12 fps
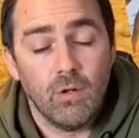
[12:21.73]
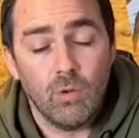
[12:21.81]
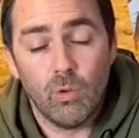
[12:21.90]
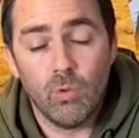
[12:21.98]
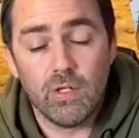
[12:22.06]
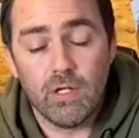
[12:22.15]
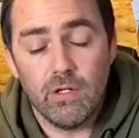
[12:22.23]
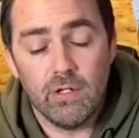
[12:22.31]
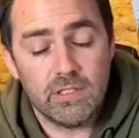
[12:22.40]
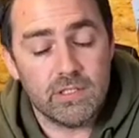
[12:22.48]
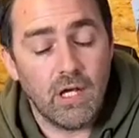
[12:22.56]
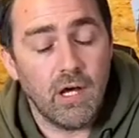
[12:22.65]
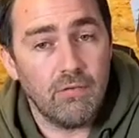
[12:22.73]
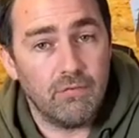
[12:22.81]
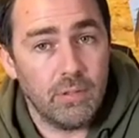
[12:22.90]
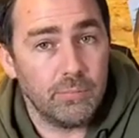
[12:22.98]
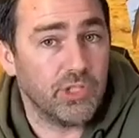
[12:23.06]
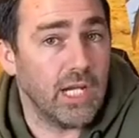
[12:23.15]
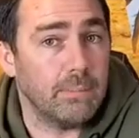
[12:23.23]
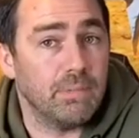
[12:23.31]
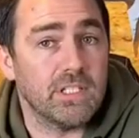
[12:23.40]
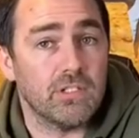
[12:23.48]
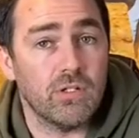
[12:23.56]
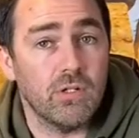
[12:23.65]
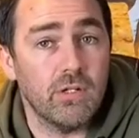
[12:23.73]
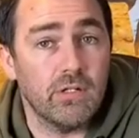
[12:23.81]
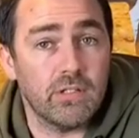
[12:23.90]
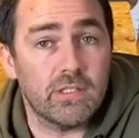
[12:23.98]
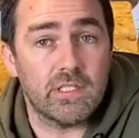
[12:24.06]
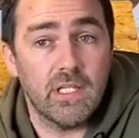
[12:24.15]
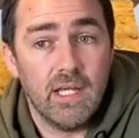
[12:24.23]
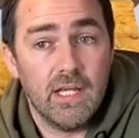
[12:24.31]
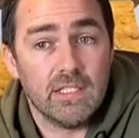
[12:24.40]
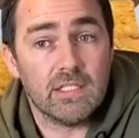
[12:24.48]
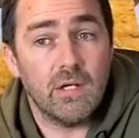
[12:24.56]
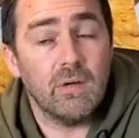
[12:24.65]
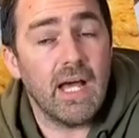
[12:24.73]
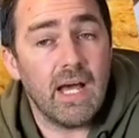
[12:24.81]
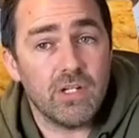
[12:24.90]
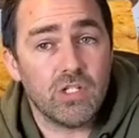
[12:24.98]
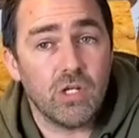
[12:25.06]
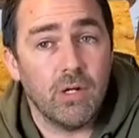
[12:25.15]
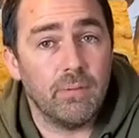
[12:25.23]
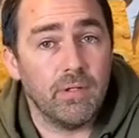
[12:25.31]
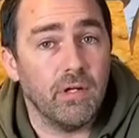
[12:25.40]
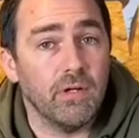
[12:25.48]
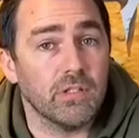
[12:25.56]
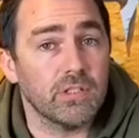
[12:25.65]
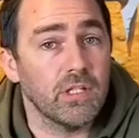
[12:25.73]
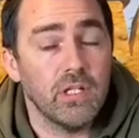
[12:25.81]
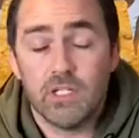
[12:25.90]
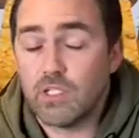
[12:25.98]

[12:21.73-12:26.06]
All the hooks are from J Precision Hooks. So hand sharpened hooks.